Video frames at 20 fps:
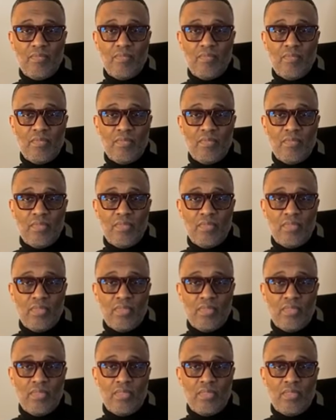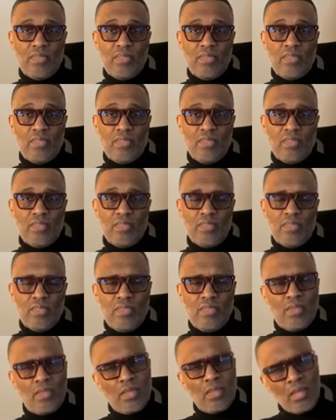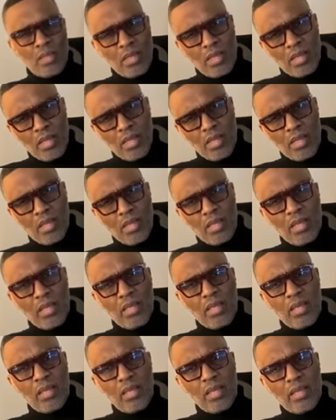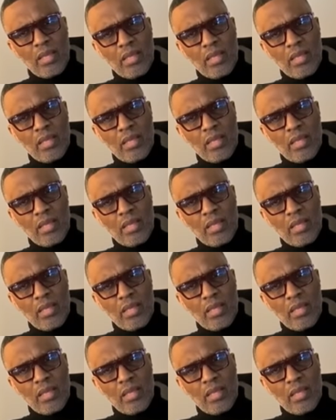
[no speech]